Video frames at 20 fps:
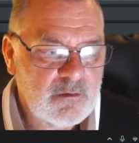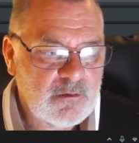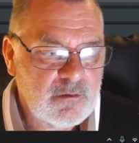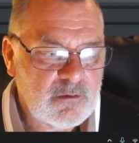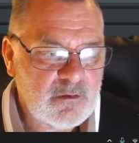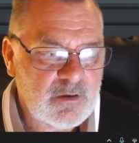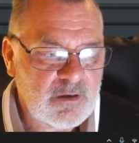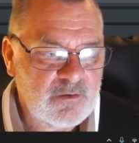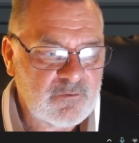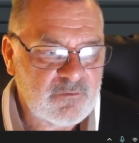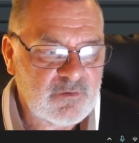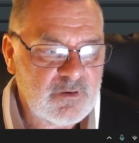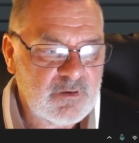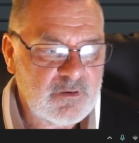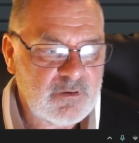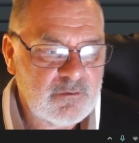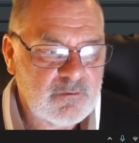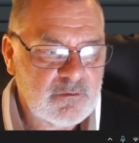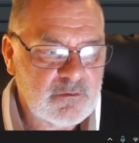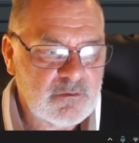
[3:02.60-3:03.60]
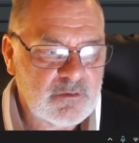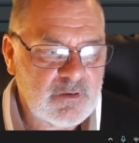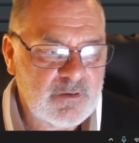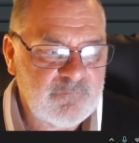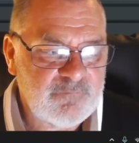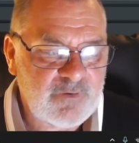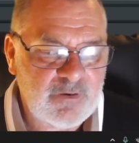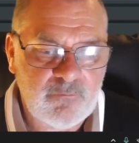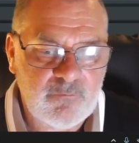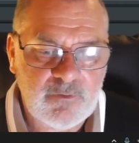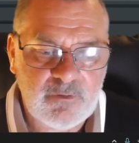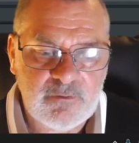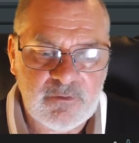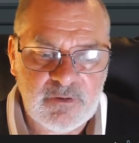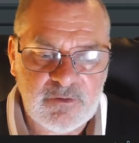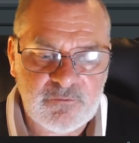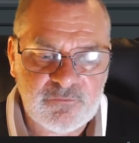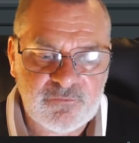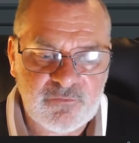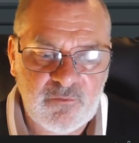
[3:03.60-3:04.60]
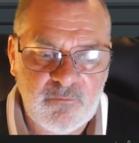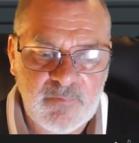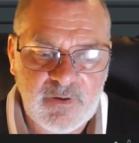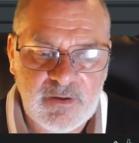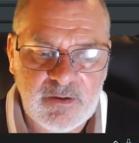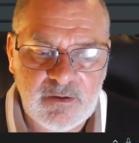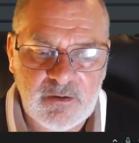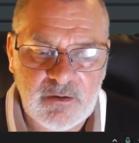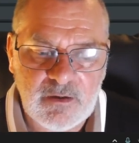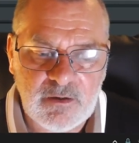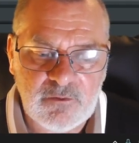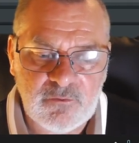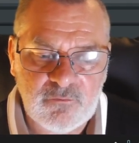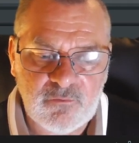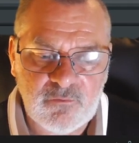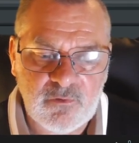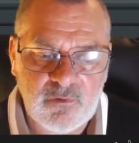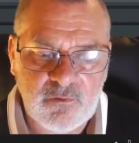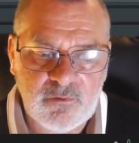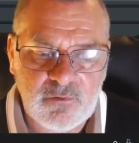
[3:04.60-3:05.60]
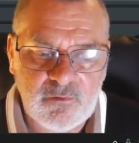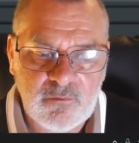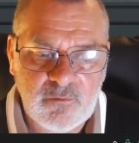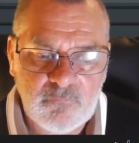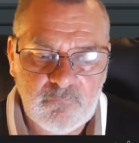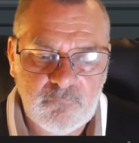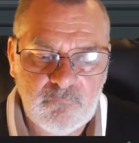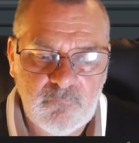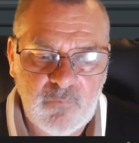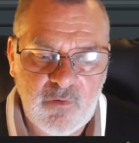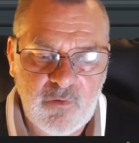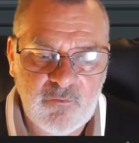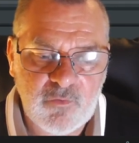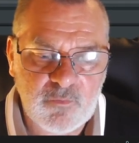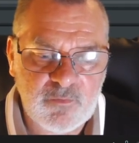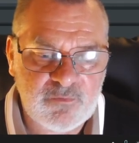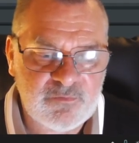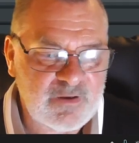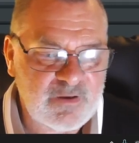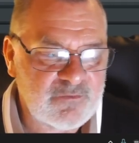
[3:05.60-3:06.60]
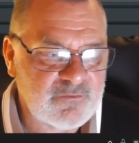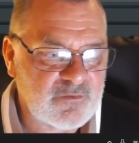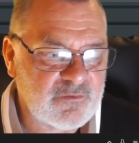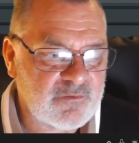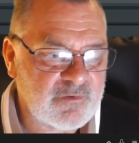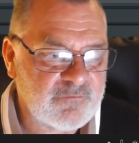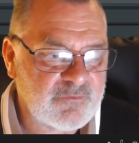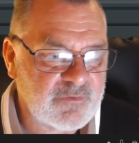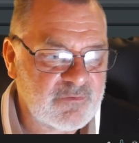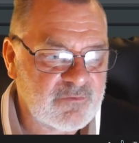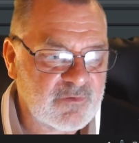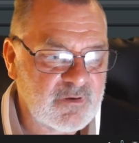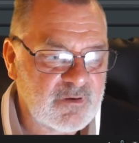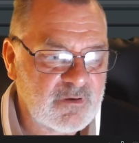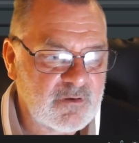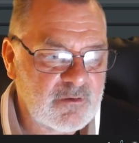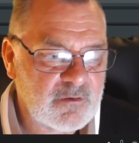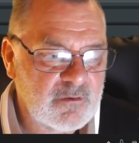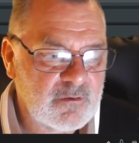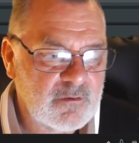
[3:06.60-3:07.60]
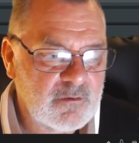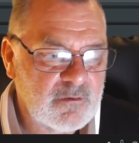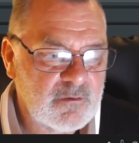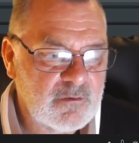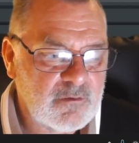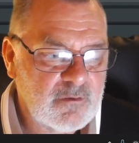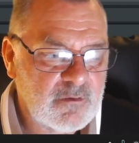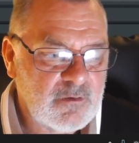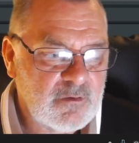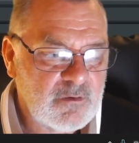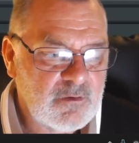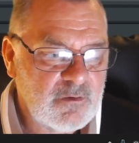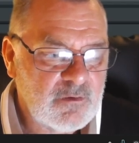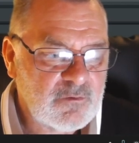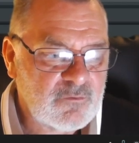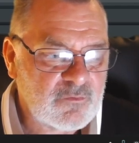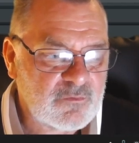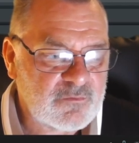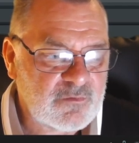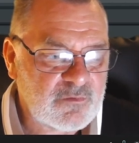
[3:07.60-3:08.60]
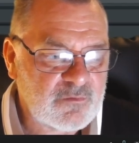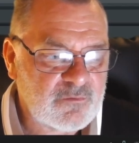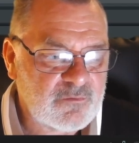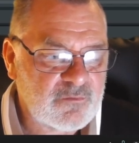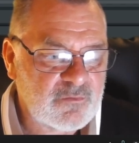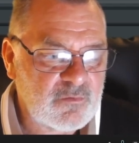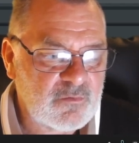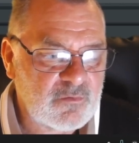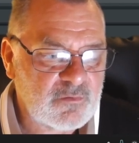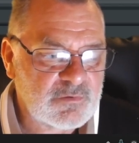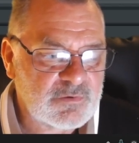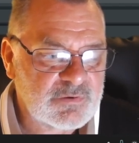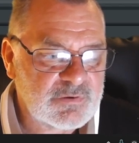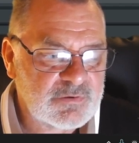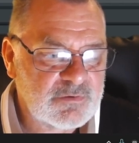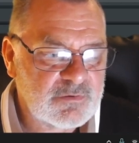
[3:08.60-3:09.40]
actually leave that where it is for a minute, and move up the sensitivity just a touch.